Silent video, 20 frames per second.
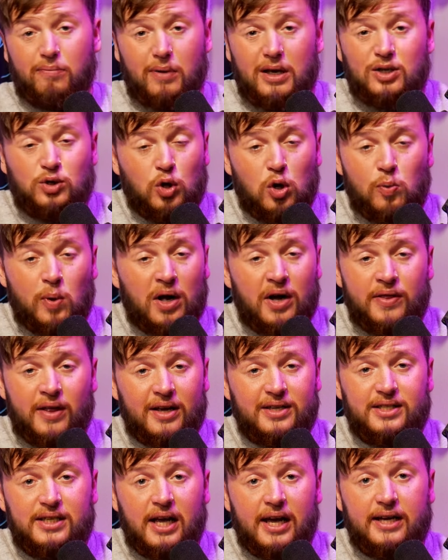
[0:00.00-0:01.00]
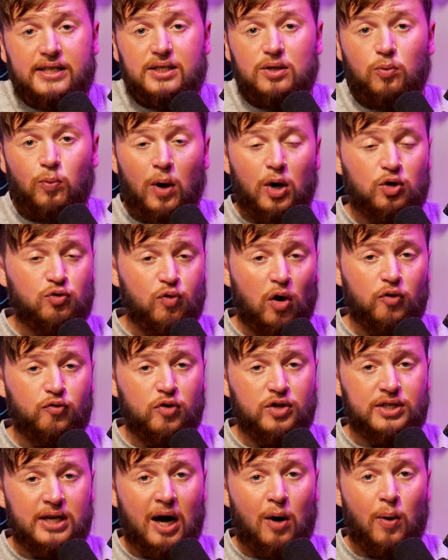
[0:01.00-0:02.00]
doing well in that six, whilst
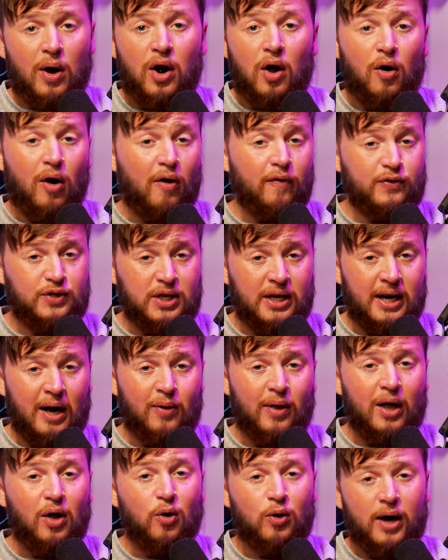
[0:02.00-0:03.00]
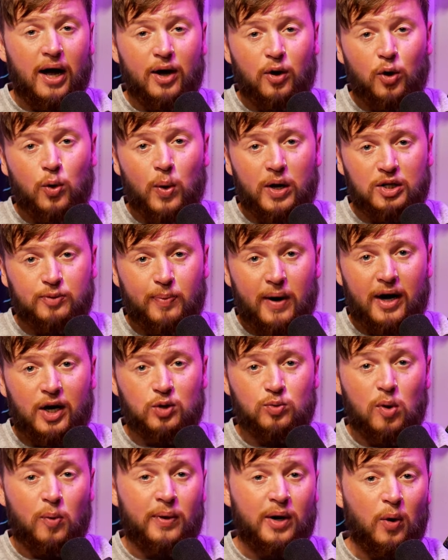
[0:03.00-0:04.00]
Rodri's out. And obviously now that Ilkay Gundogan's back
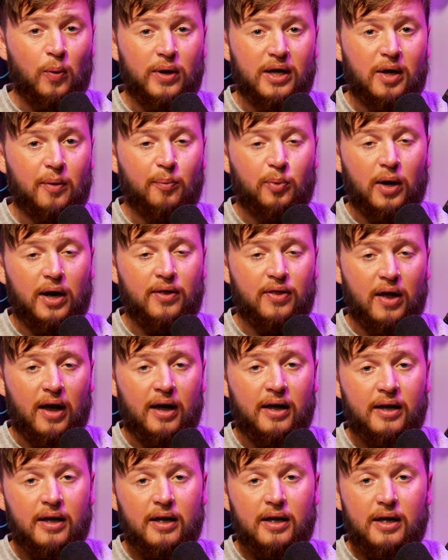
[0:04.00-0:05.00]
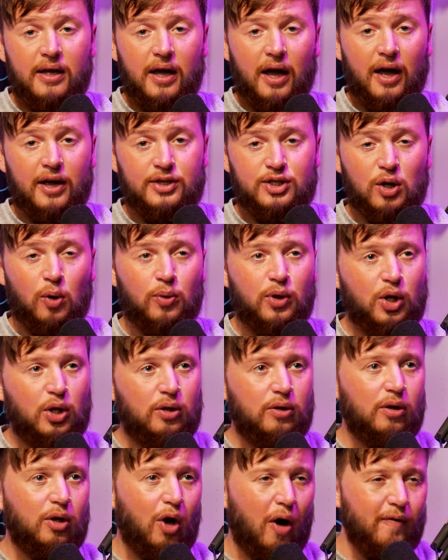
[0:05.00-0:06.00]
as well, we know he can play there. So the
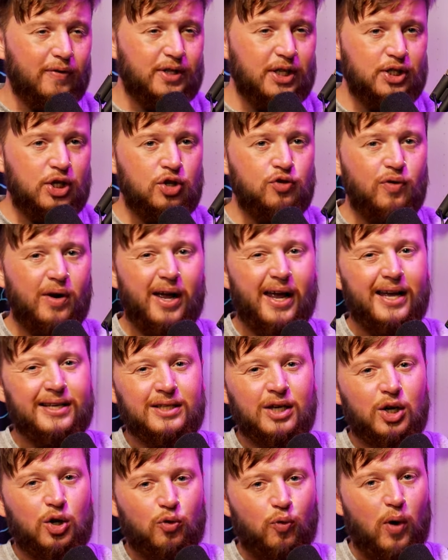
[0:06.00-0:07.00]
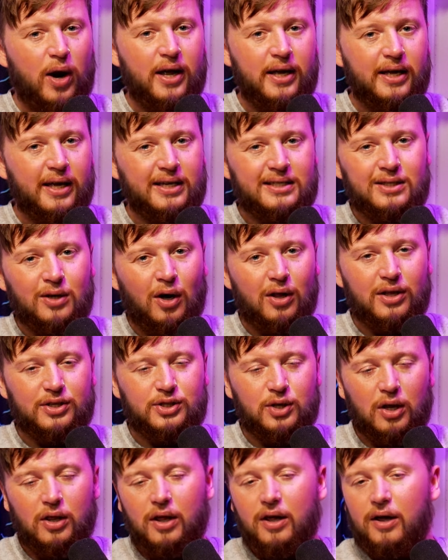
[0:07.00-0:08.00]
Kovacic injury isn't great.
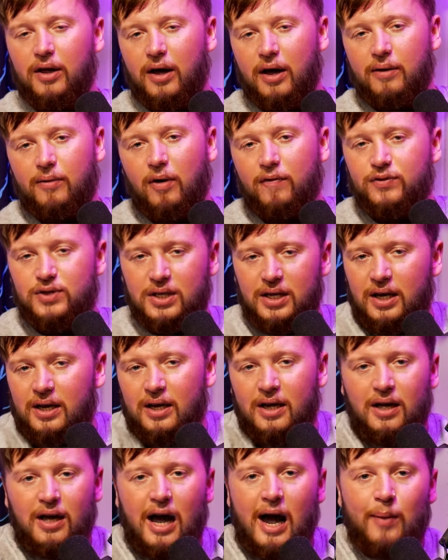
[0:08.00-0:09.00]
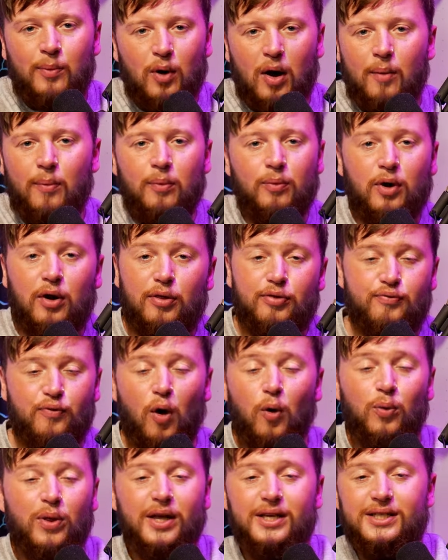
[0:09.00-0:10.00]
I'm going to
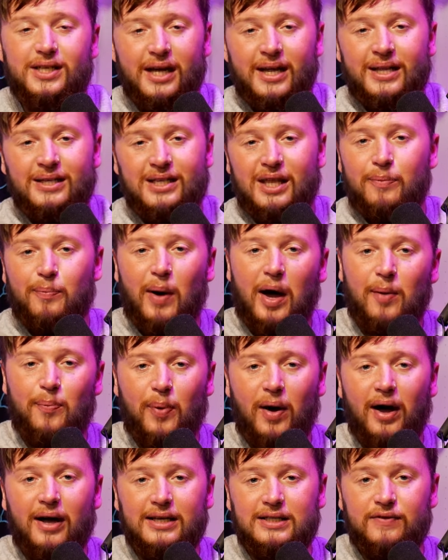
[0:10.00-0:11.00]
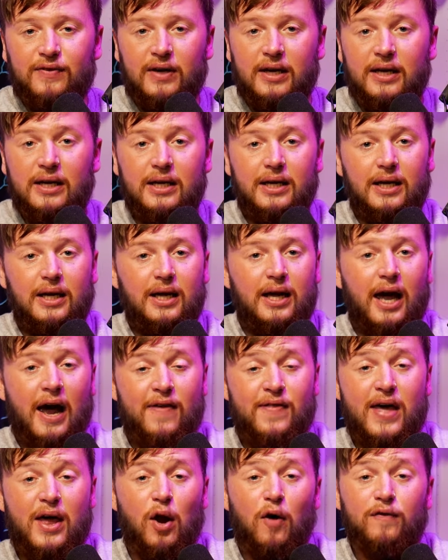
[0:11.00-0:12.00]
throw this into the bad parts of it.
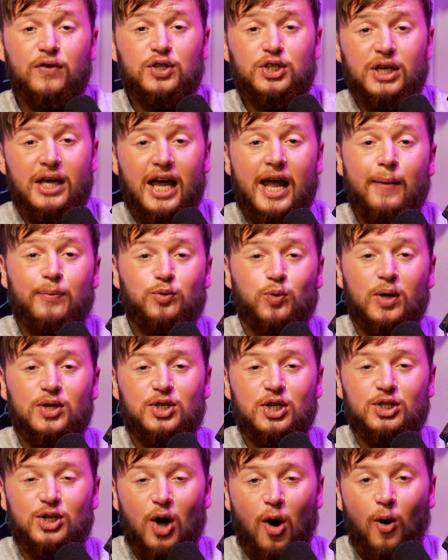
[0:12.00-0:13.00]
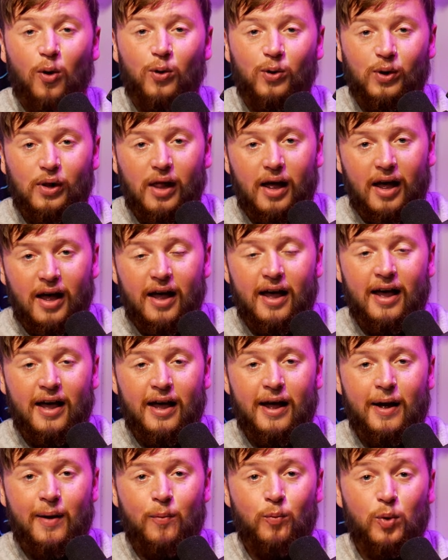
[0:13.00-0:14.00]
And then obviously Ipswich's goal.
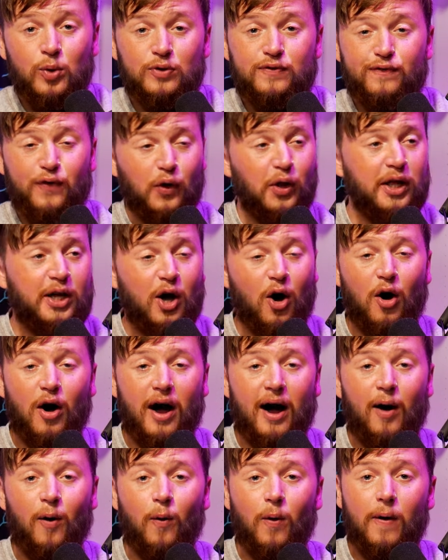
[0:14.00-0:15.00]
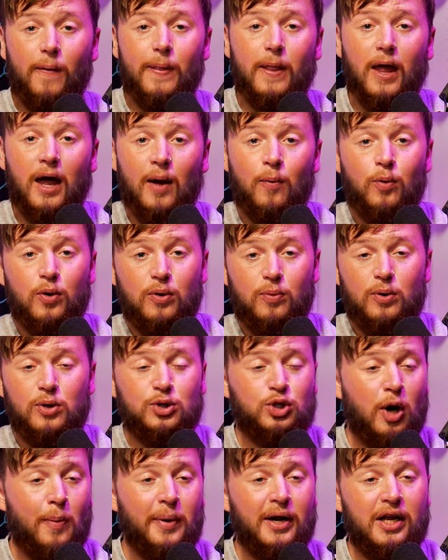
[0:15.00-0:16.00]
We was fully caught out. We was
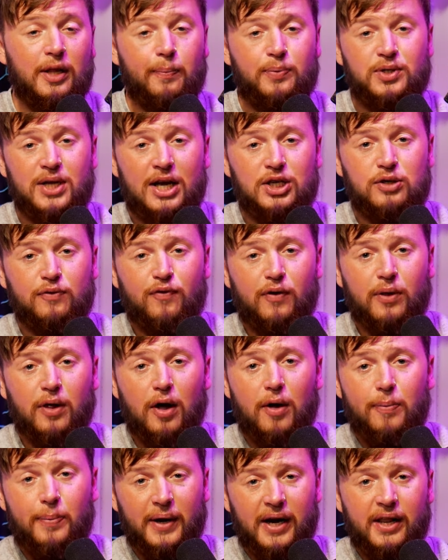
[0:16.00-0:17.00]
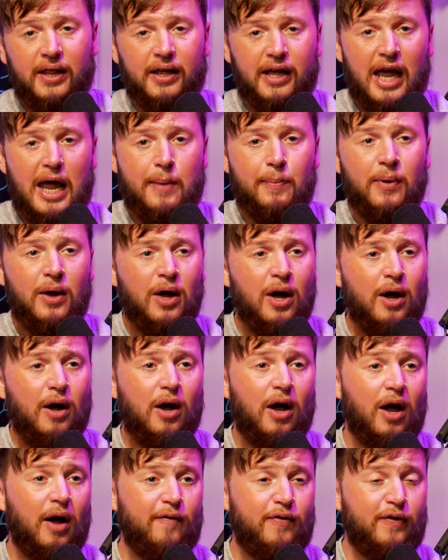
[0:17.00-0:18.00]
dominating the possession from the beginning of the game
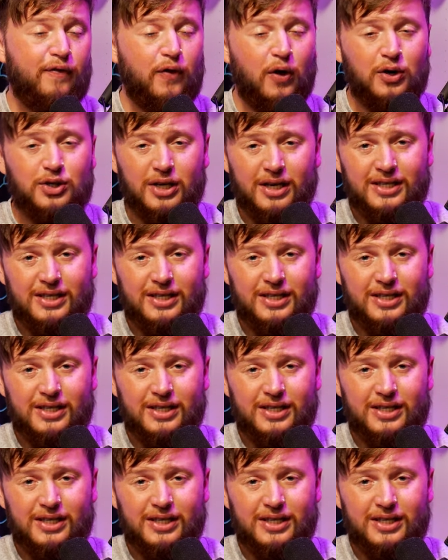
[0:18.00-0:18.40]
for the first like